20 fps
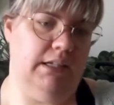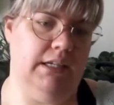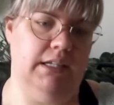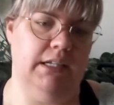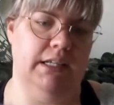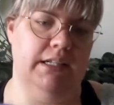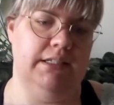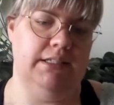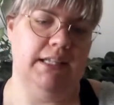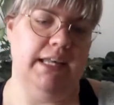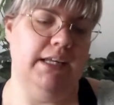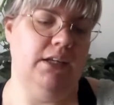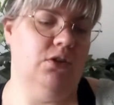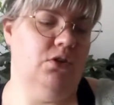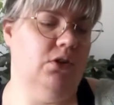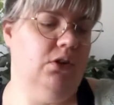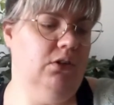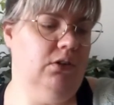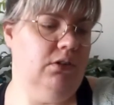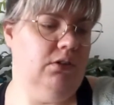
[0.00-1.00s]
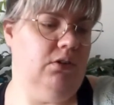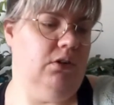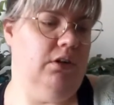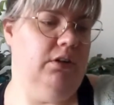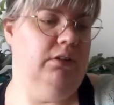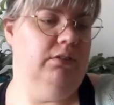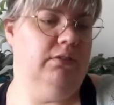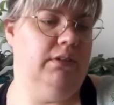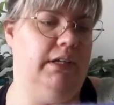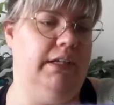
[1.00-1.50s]
and it's like not,
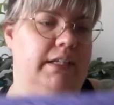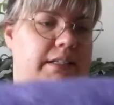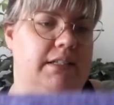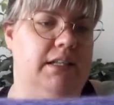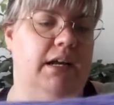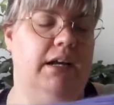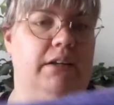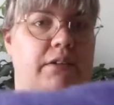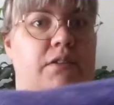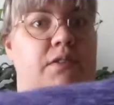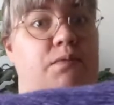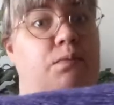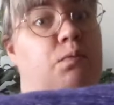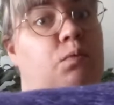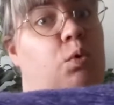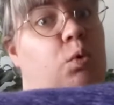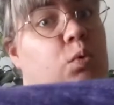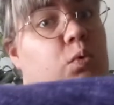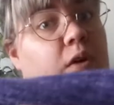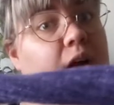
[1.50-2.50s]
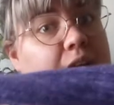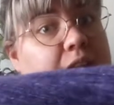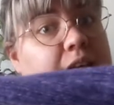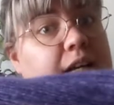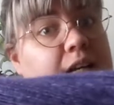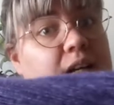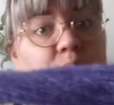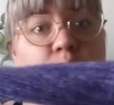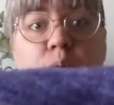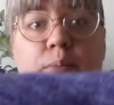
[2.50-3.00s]
or it's I
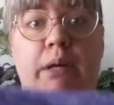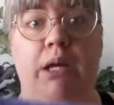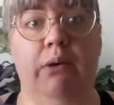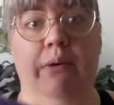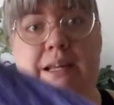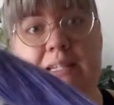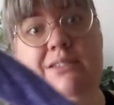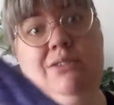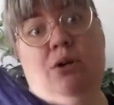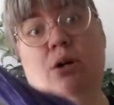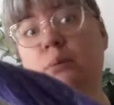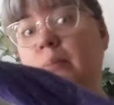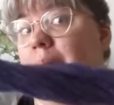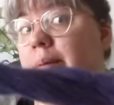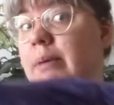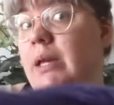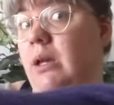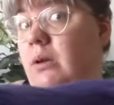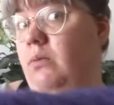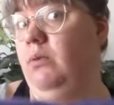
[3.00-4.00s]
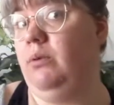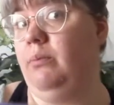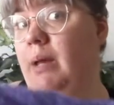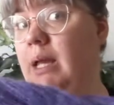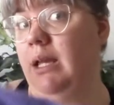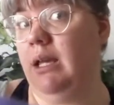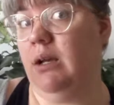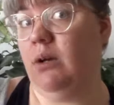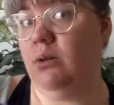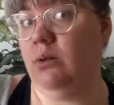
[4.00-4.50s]
think it would be quite strong. Maybe it would
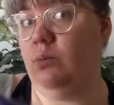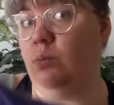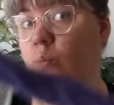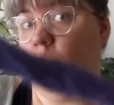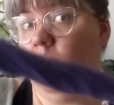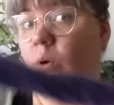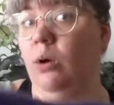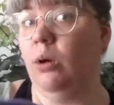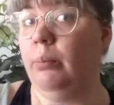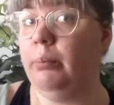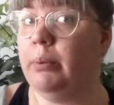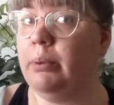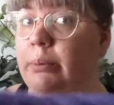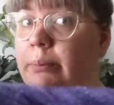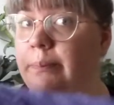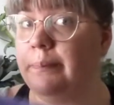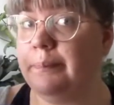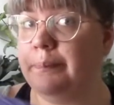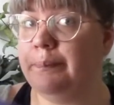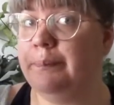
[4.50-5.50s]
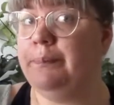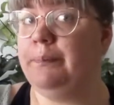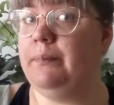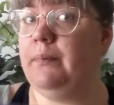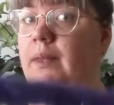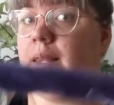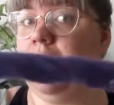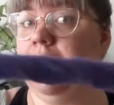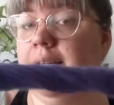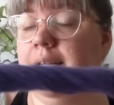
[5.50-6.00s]
make a good warp.
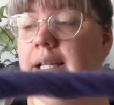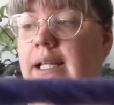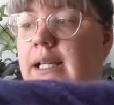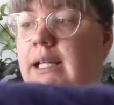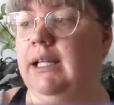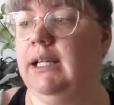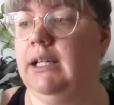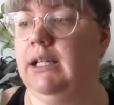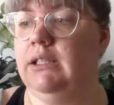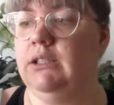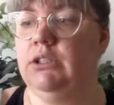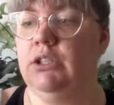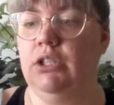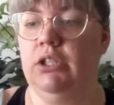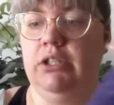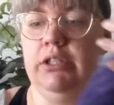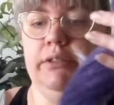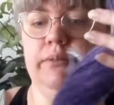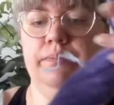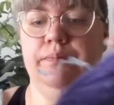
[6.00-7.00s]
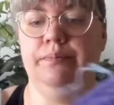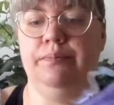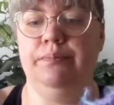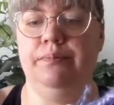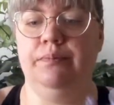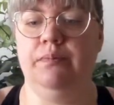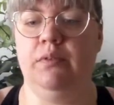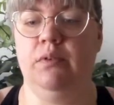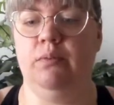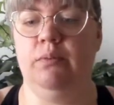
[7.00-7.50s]
Don't know.
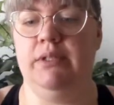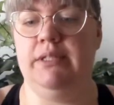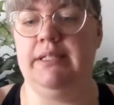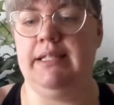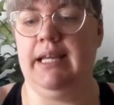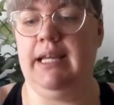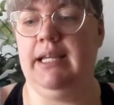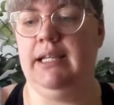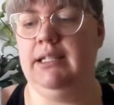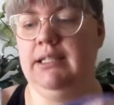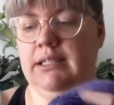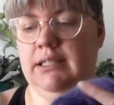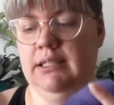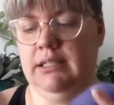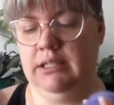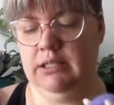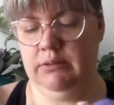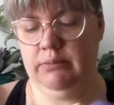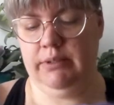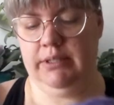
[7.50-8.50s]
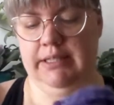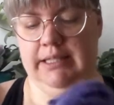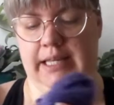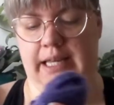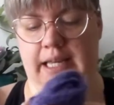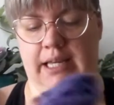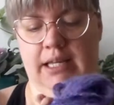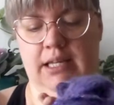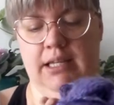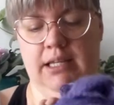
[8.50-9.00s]
We'll see. We'll
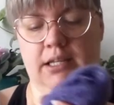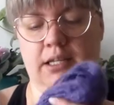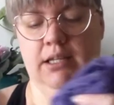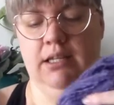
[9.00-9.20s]
see.